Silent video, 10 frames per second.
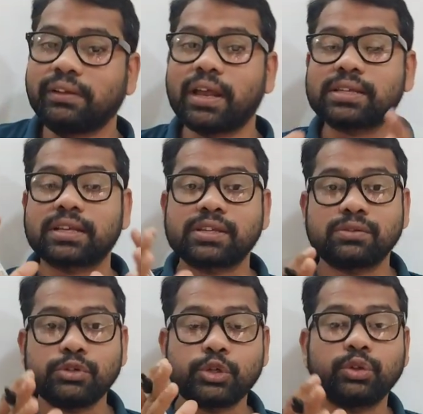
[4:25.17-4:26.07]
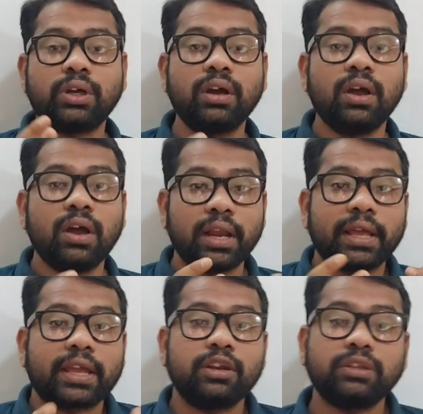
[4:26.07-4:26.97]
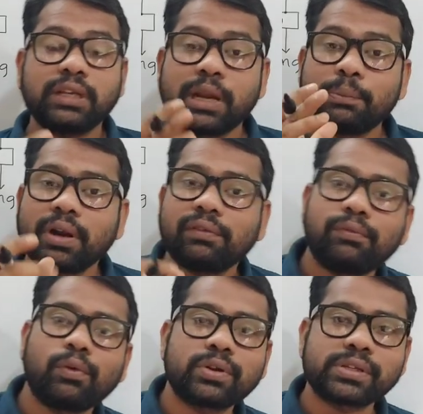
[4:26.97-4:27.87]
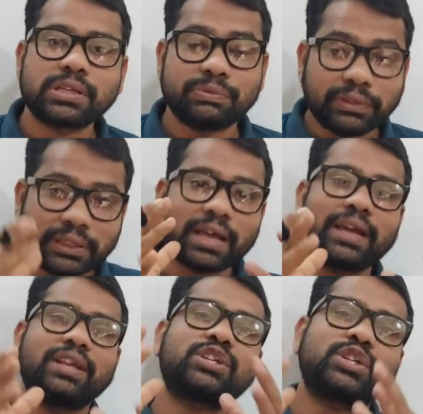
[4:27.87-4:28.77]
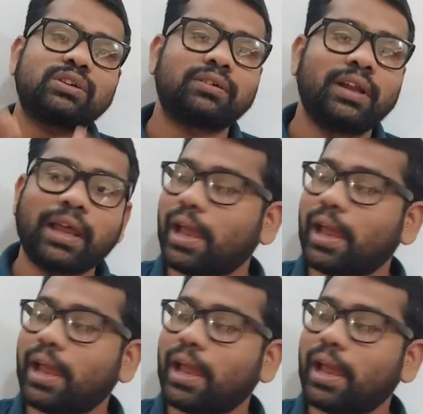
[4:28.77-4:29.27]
and they will ask us to show the, like, you know, the number of forces with the direction